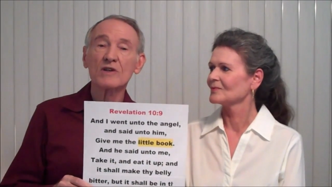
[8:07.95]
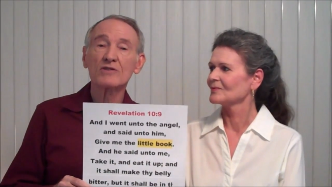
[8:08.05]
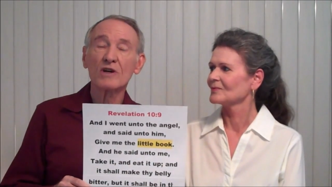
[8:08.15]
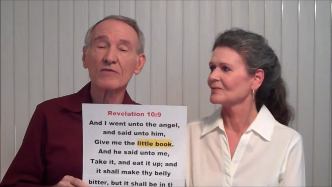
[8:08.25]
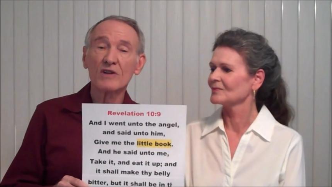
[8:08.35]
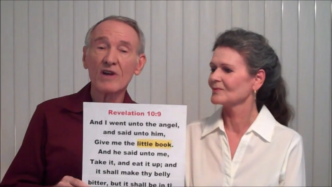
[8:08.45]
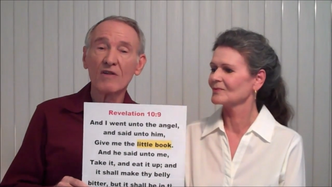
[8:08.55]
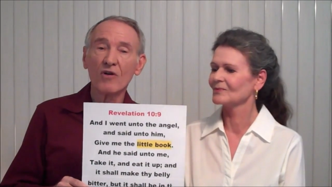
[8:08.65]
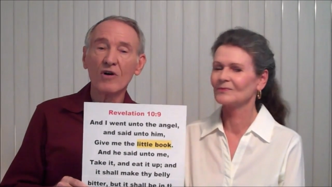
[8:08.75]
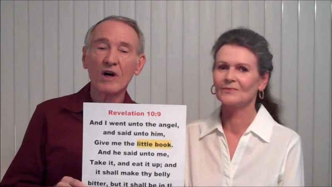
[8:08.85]
Speaker 1: that's of the
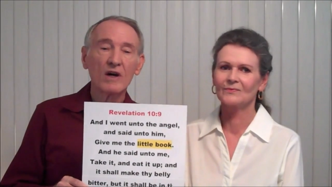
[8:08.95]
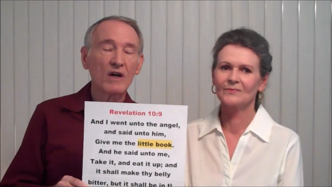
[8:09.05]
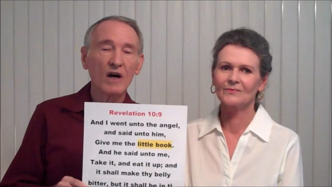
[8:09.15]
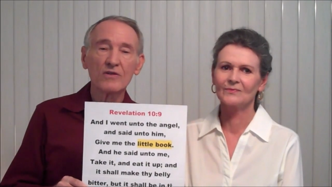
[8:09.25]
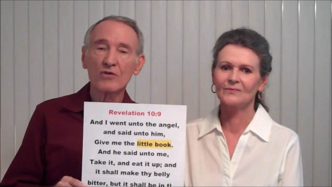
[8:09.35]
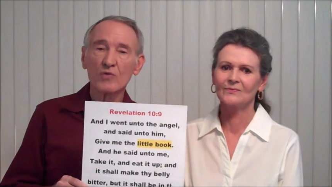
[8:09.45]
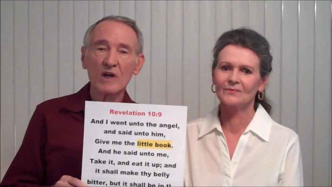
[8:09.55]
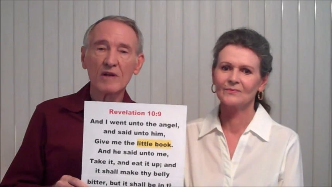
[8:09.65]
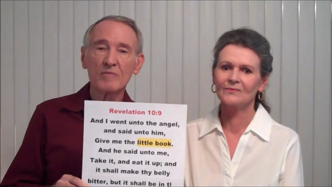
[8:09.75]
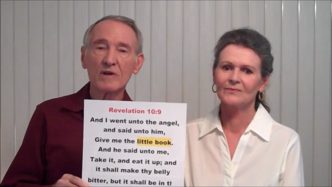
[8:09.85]
devil. God don't
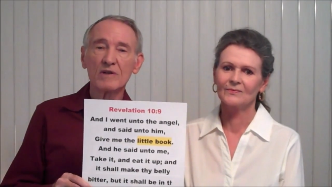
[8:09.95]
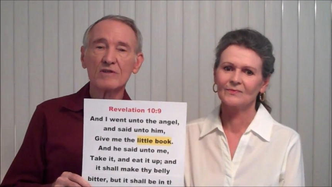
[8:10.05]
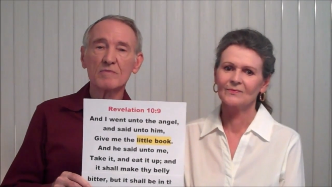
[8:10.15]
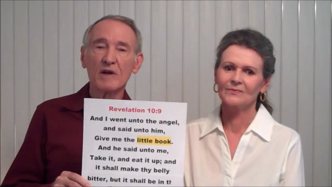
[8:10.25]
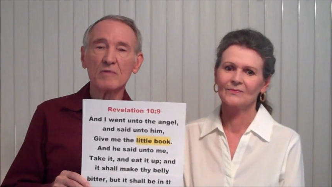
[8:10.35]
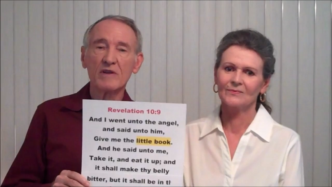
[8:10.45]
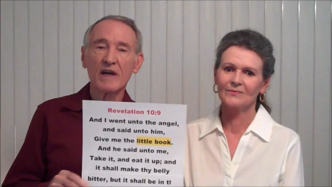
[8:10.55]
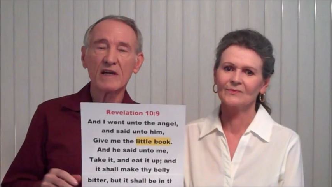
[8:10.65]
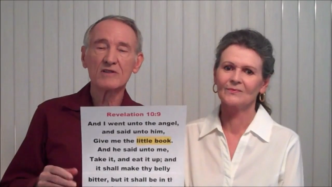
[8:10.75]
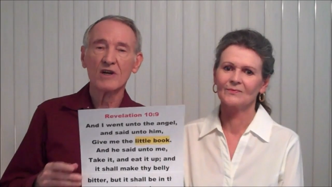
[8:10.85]
dwell in buildings made with
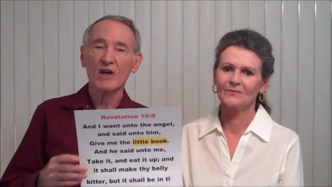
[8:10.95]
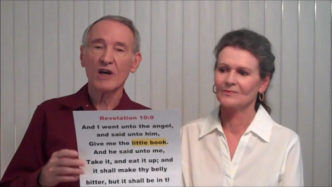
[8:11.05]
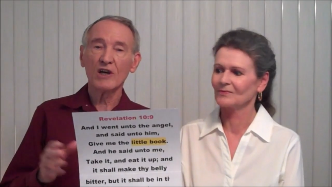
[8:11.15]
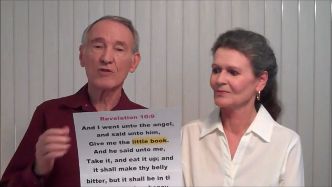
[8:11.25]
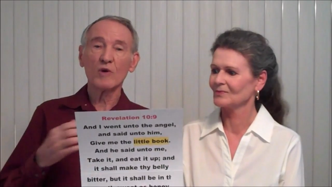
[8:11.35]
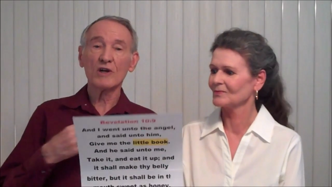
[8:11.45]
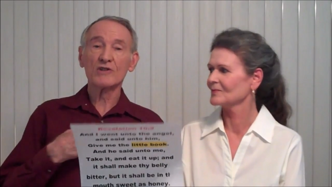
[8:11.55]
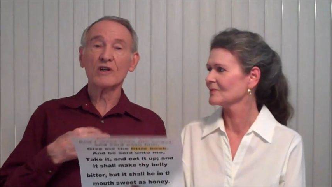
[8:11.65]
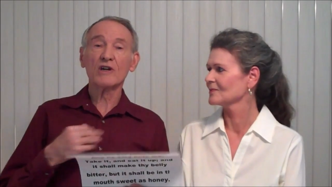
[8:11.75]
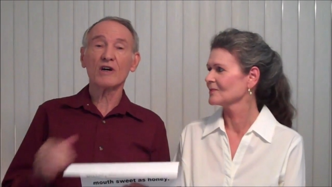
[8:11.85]
hands. He dwells
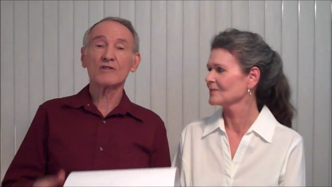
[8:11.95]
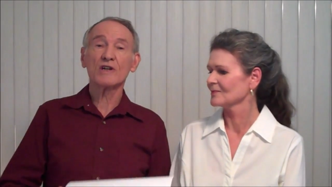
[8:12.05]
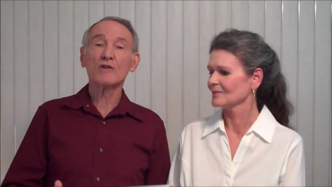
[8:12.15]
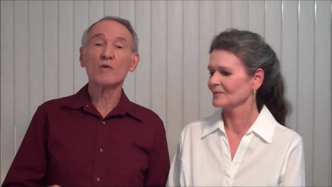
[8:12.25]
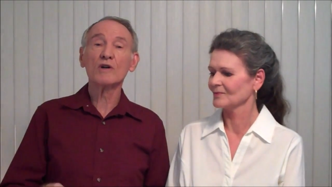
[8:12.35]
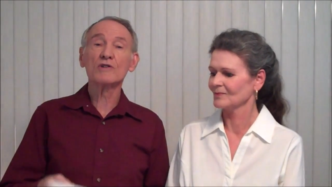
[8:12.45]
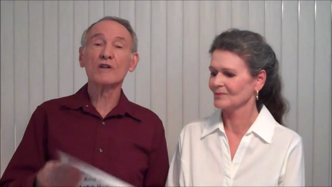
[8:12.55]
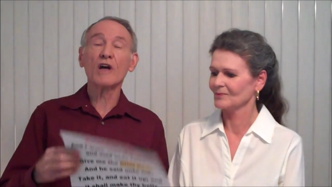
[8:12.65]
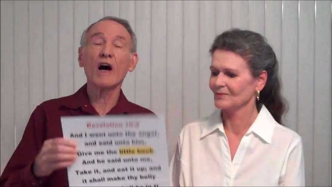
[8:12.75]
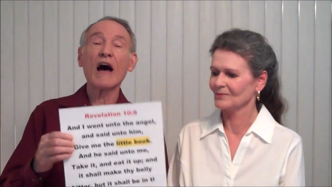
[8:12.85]
in us. He dwells
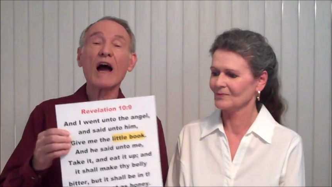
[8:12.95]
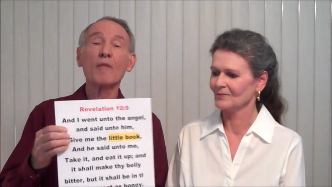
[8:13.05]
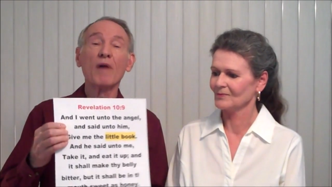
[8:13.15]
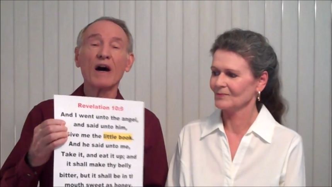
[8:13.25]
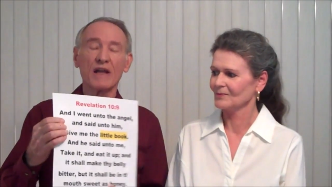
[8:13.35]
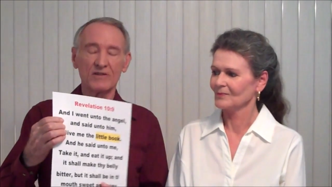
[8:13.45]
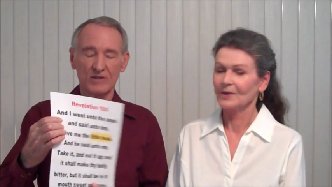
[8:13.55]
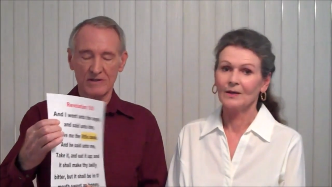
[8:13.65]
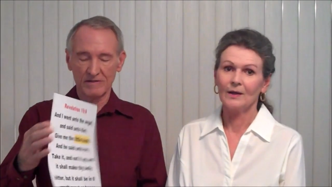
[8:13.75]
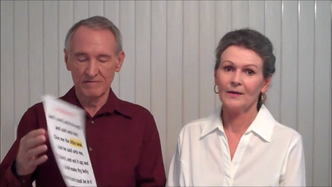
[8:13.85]
in our
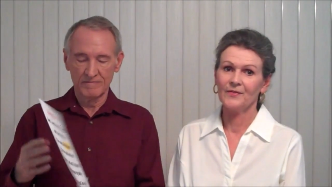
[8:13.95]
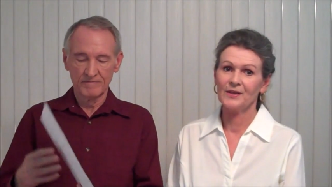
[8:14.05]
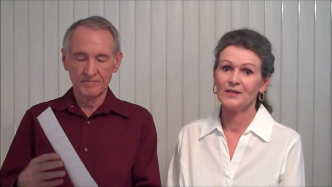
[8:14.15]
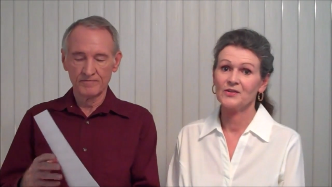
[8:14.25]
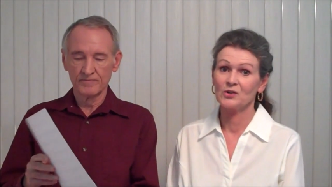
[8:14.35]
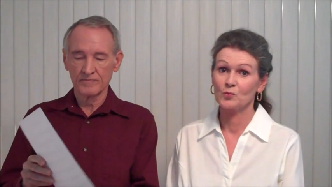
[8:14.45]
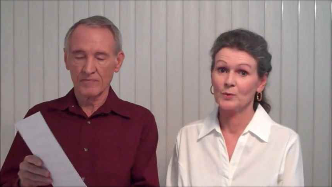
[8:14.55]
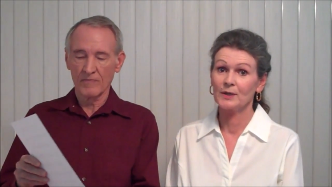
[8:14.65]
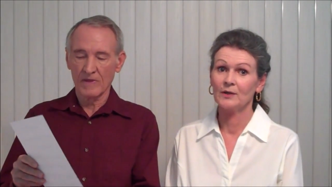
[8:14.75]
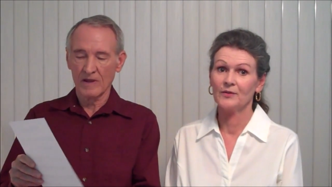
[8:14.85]
bodies.
Speaker 2: And this is
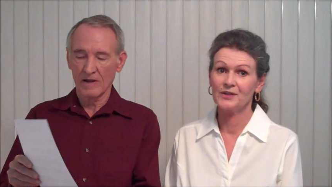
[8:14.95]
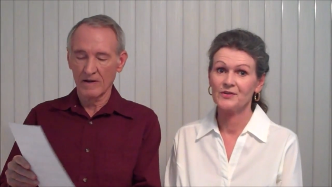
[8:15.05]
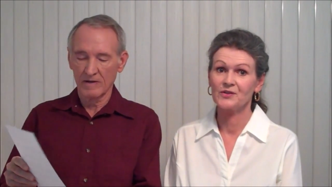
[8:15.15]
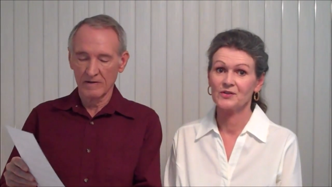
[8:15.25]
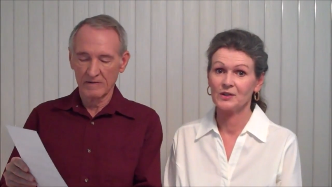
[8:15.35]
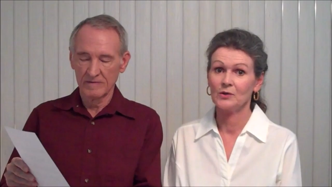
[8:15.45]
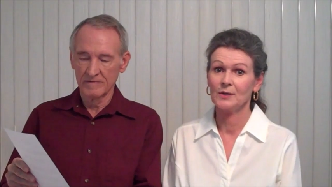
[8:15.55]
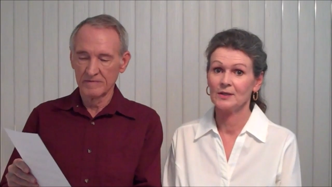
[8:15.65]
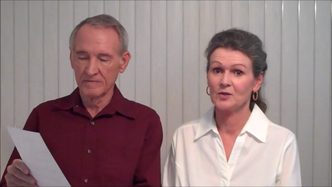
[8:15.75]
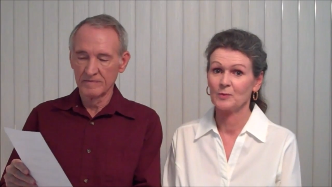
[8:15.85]
real. This is
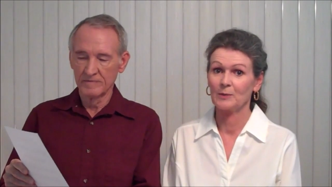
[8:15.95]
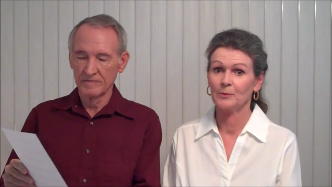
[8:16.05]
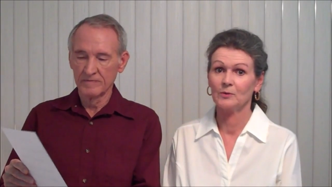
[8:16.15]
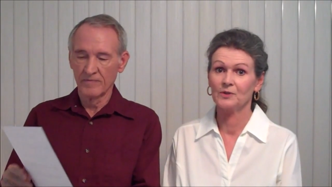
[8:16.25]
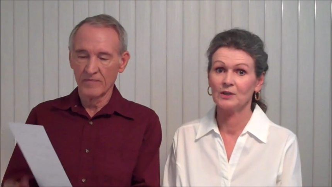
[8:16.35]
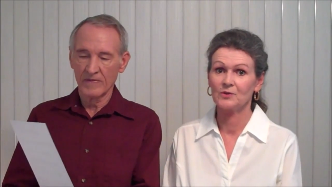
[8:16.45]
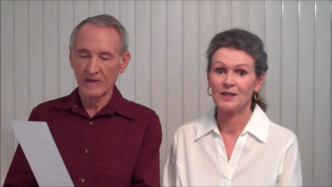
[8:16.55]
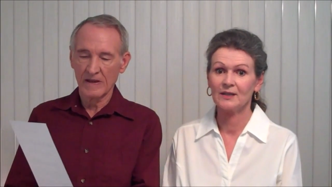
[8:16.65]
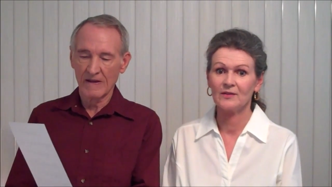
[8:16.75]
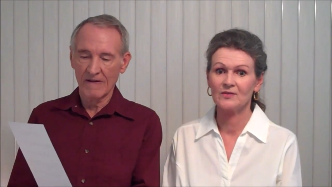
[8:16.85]
serious, people. Don't
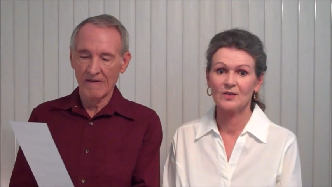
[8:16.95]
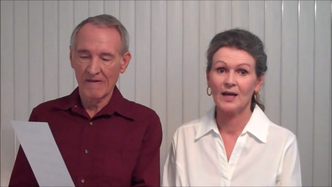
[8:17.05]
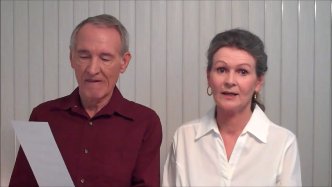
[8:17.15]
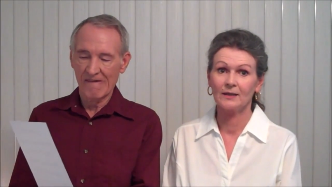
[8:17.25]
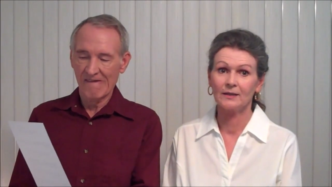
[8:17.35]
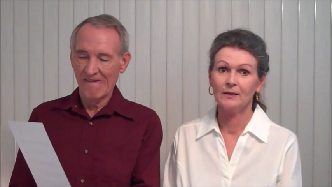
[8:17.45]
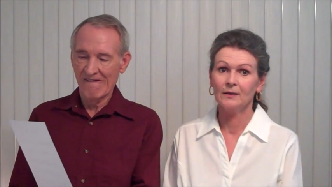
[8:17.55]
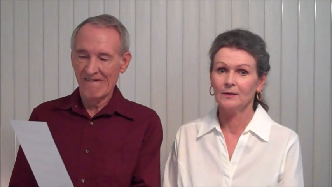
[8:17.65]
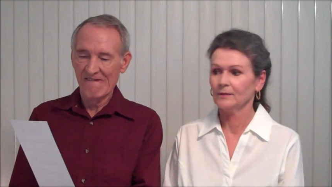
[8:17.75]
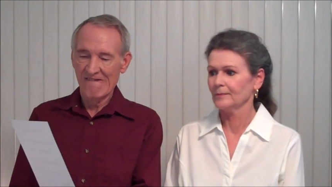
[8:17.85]
take this lightly.
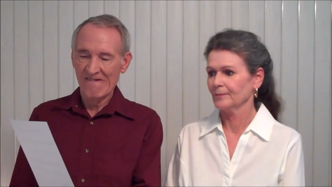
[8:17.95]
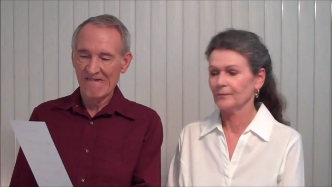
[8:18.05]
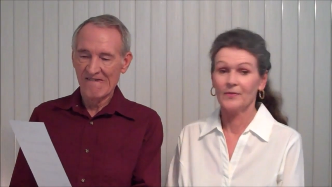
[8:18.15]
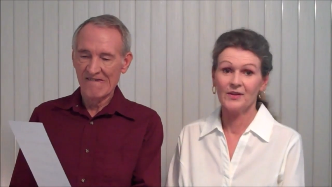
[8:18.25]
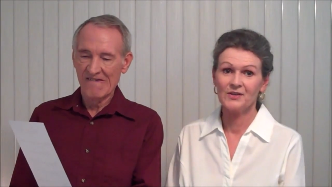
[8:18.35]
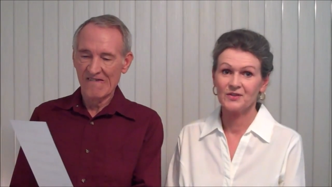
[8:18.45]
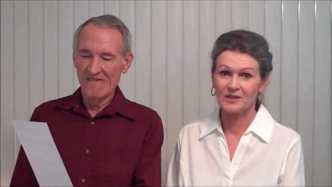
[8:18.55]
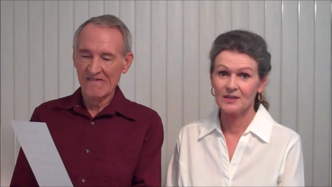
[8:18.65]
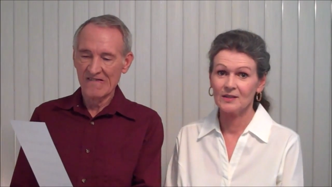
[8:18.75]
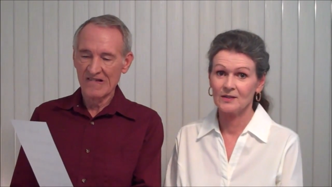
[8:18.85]
This
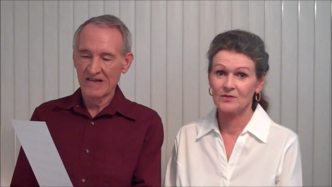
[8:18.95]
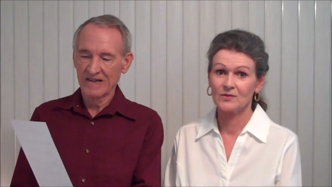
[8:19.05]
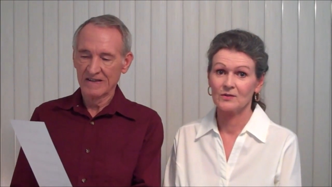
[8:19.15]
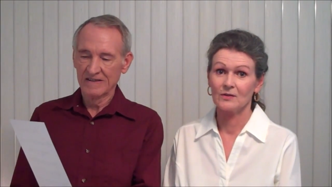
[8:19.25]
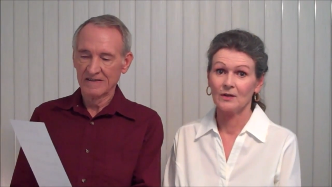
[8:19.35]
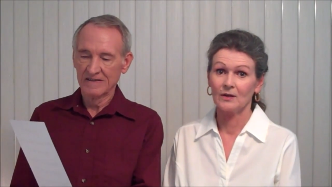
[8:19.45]
is